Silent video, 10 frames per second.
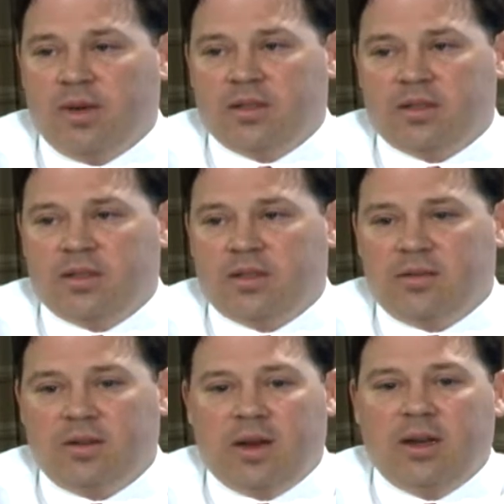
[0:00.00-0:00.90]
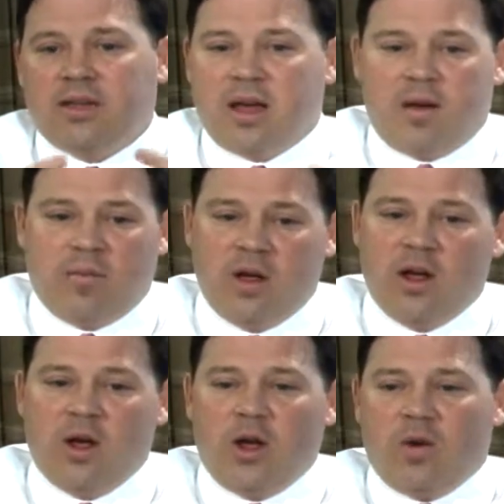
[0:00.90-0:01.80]
being sensitive, and anytime
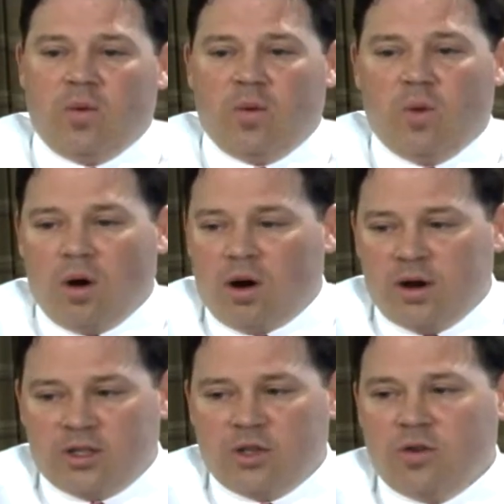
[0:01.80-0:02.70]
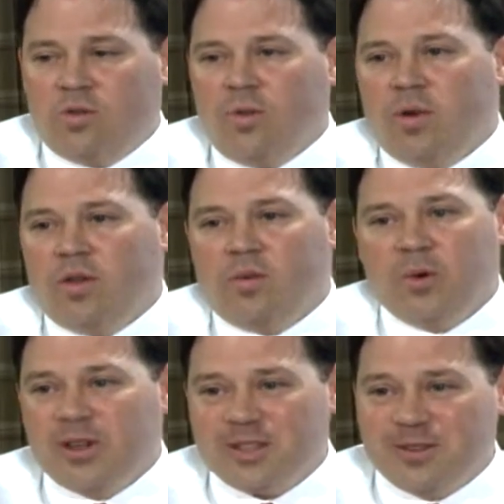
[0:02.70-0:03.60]
we work on a tooth, we run the
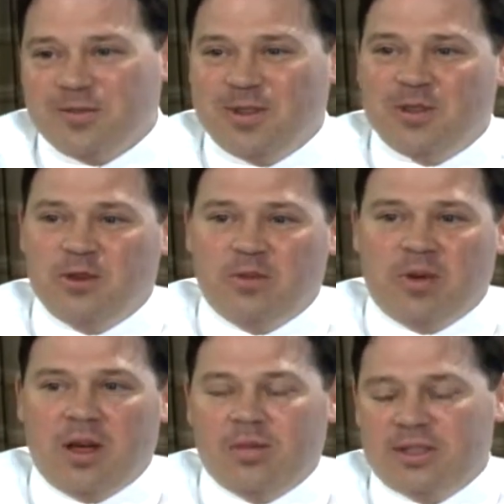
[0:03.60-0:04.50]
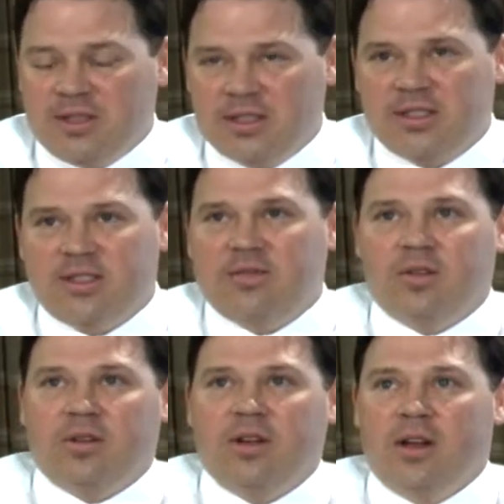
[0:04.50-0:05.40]
risk of the tooth becoming
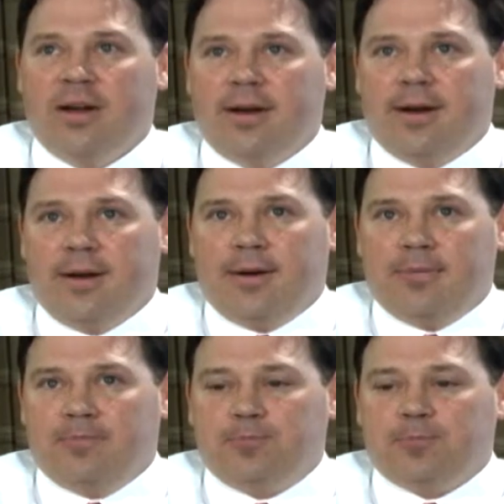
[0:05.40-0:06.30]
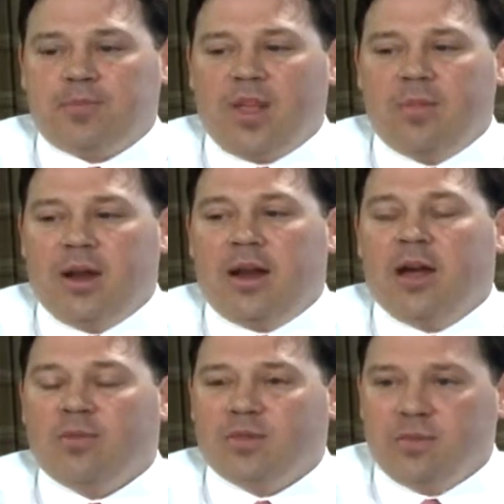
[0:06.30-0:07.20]
sensitive, and but it
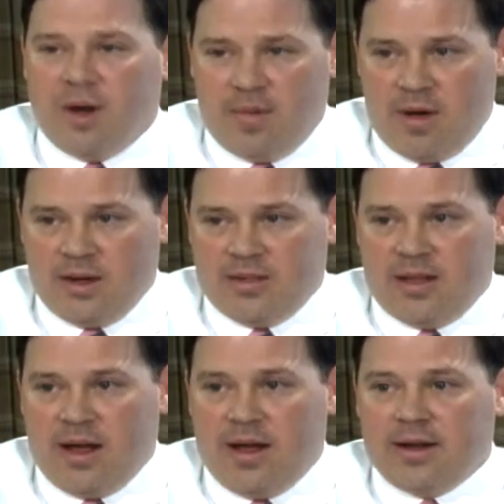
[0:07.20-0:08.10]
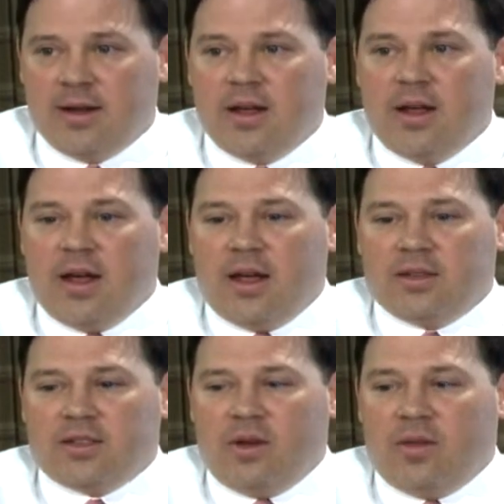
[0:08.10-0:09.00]
helps minimize that.
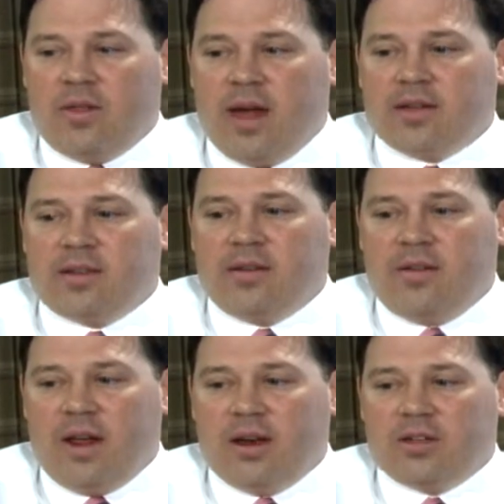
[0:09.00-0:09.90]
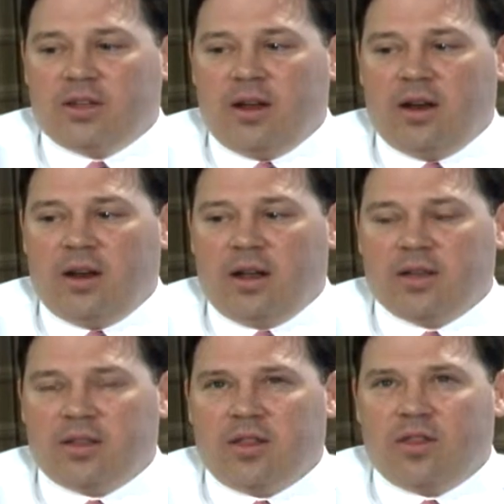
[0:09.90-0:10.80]
And so that's an advantage. And I
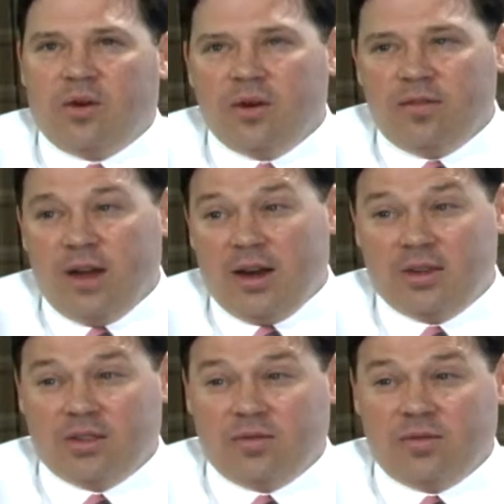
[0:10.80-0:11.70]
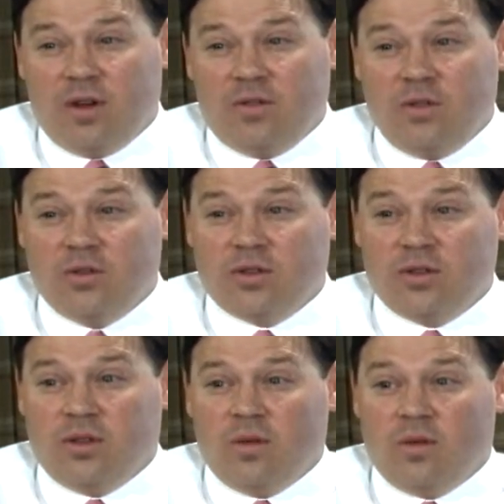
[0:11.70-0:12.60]
guess a third advantage of
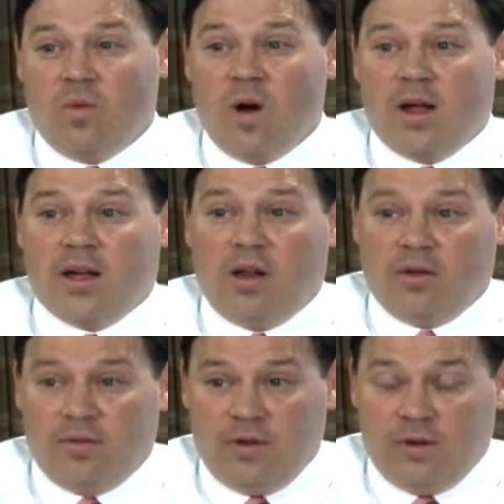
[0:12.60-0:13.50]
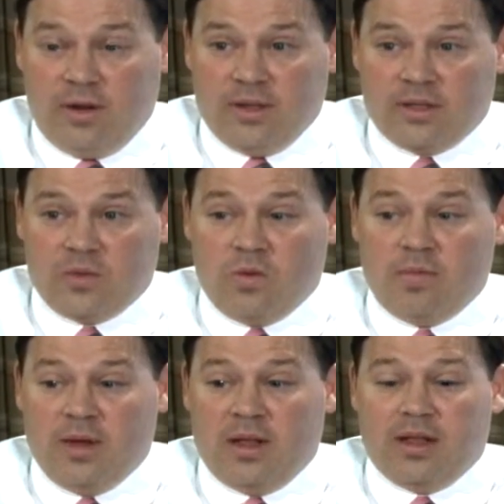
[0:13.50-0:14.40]
using the white colored fillings
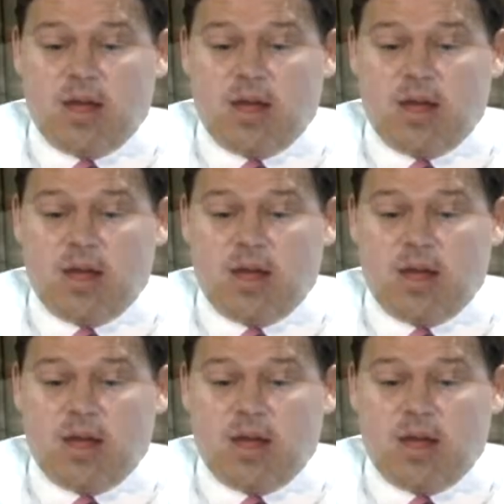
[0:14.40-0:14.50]
would be